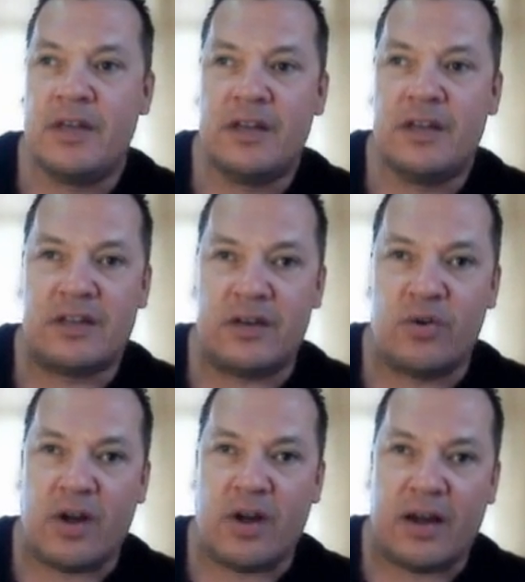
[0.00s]
then
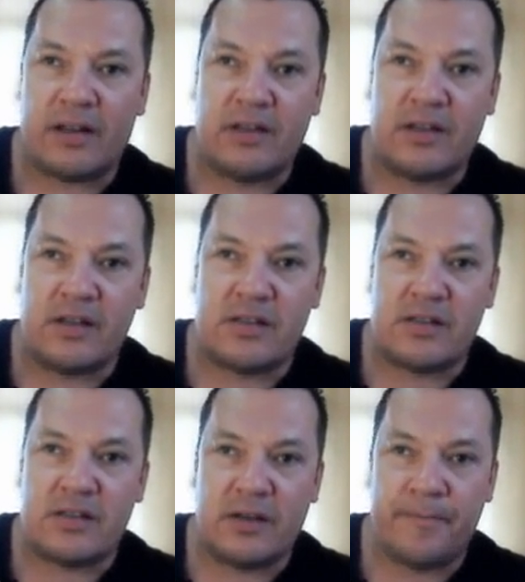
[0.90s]
you can get this
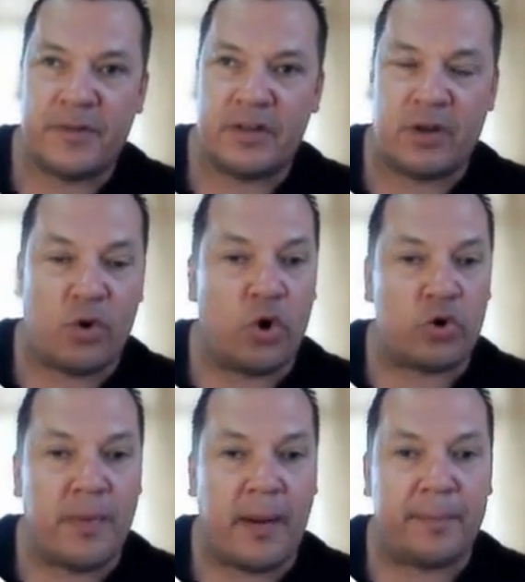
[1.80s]
the
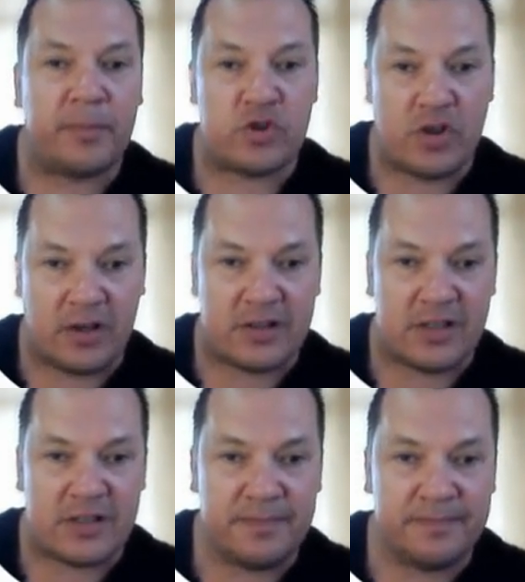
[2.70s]
roadmap to
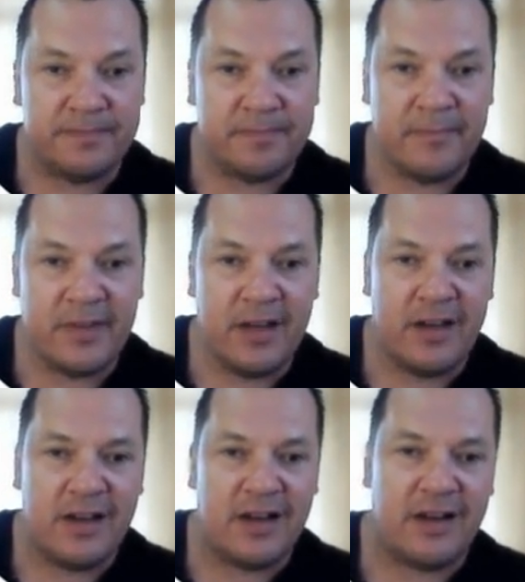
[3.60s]
success
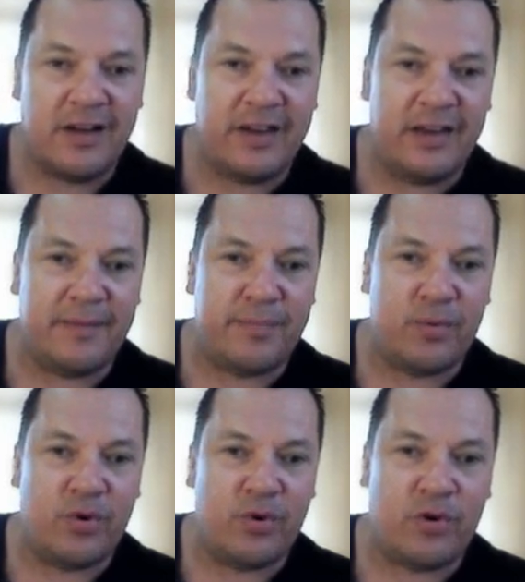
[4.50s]

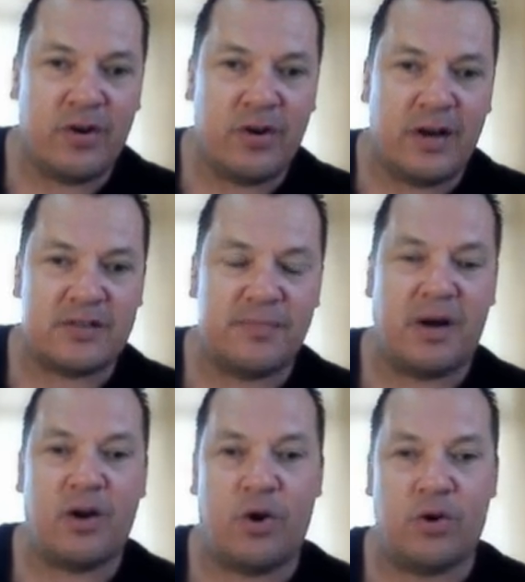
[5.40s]
ebook as
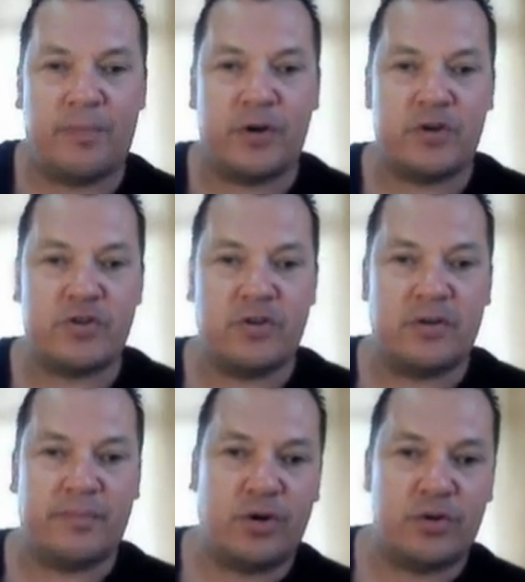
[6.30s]
my own personal
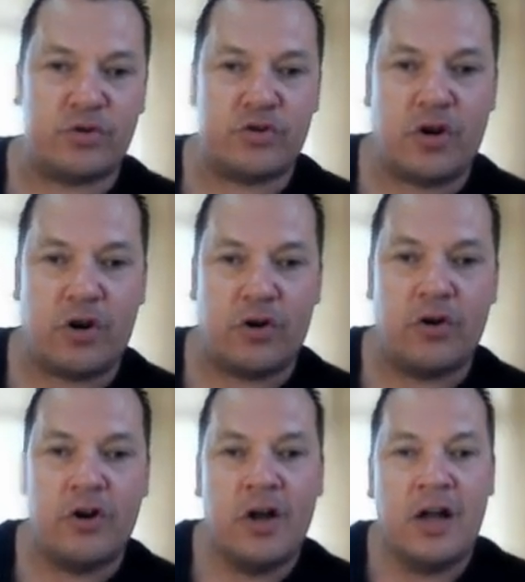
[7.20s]
bonus.
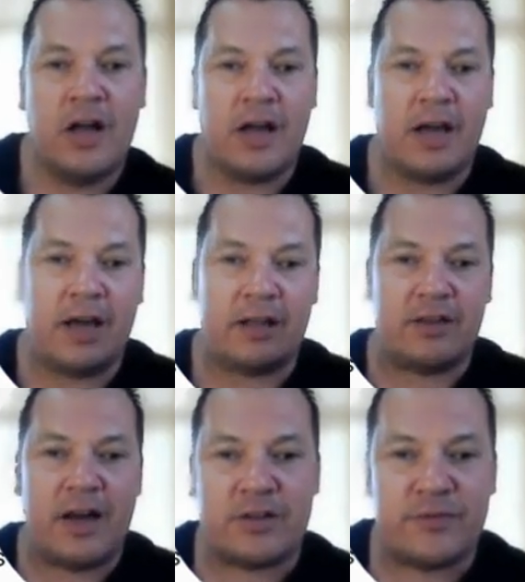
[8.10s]
So hey,
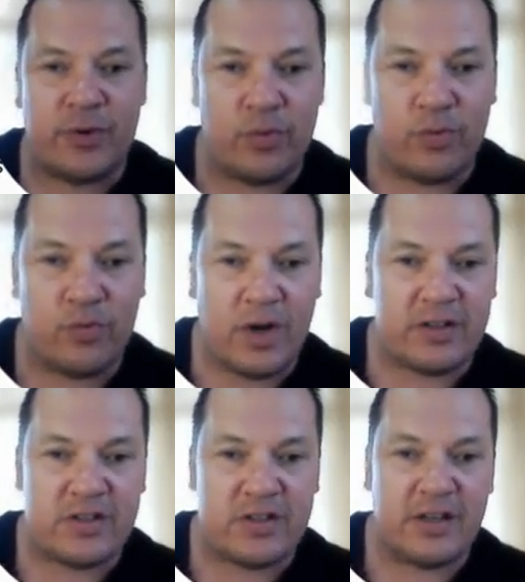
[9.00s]
thanks for
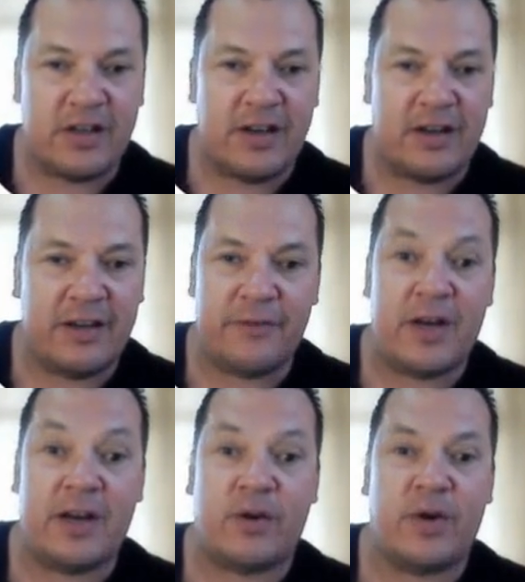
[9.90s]
watching, and if
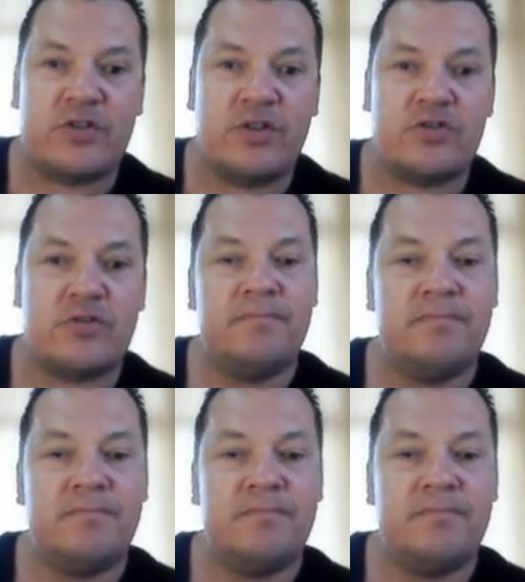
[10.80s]
any questions